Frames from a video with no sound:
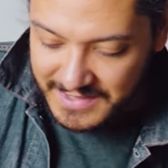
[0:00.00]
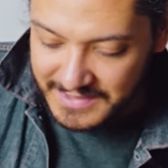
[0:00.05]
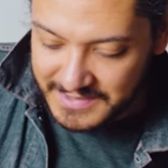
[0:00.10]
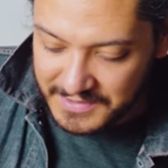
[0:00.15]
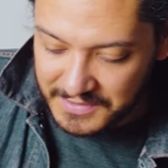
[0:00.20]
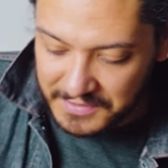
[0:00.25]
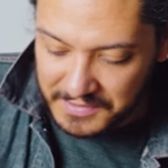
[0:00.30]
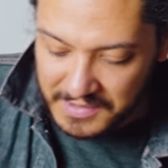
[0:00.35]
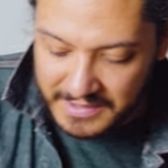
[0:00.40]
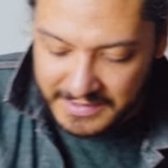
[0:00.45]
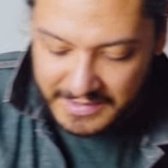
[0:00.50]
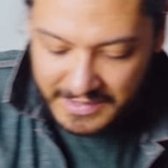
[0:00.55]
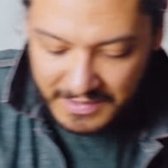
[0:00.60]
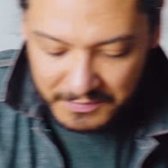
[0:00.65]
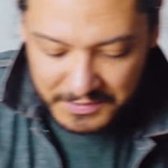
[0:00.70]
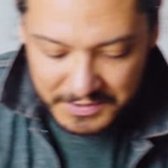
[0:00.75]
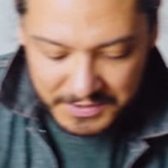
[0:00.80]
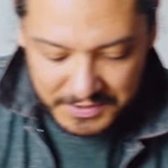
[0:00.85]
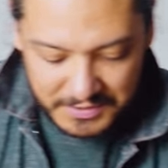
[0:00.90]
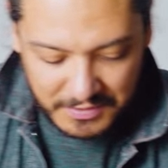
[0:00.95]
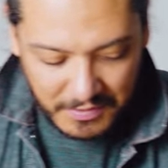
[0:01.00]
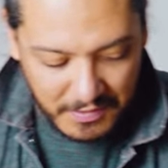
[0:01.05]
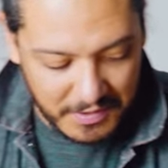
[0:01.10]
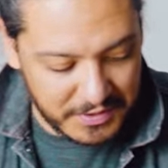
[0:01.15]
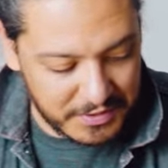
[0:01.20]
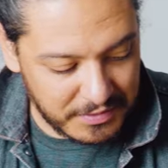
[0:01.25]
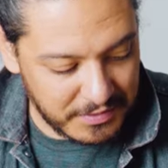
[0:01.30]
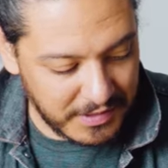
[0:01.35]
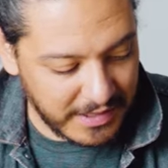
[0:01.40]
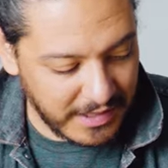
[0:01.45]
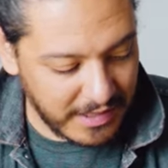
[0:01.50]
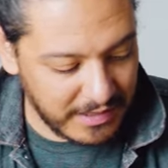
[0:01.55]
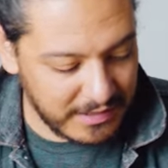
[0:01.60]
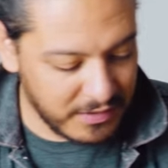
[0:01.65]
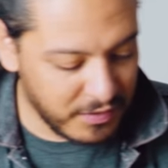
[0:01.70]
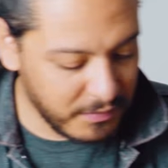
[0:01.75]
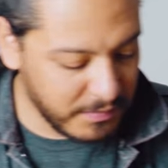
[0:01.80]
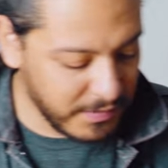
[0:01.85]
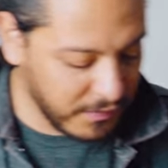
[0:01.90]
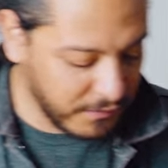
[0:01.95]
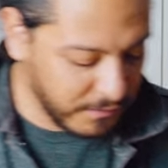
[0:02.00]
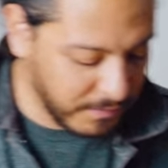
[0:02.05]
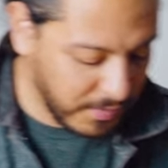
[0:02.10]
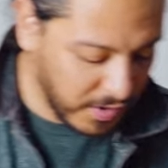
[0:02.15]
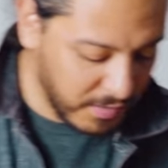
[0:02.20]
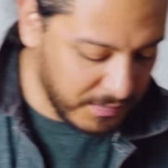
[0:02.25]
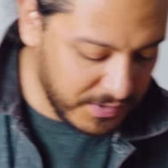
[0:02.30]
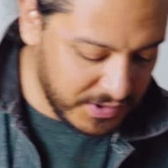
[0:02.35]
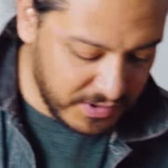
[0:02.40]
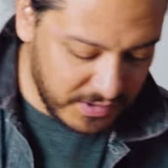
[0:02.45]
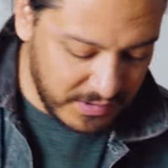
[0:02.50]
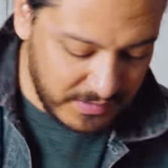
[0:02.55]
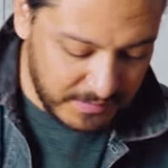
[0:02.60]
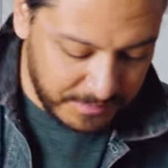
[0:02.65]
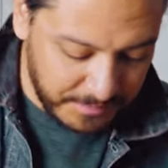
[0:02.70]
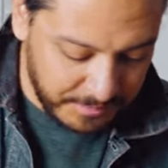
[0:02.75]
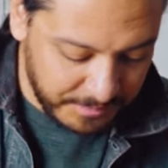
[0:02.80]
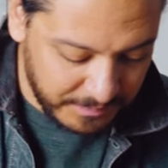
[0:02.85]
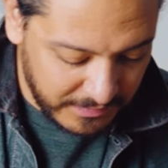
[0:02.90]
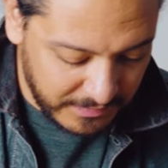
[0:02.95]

So again, we're just going to add a little bit of Parmesan.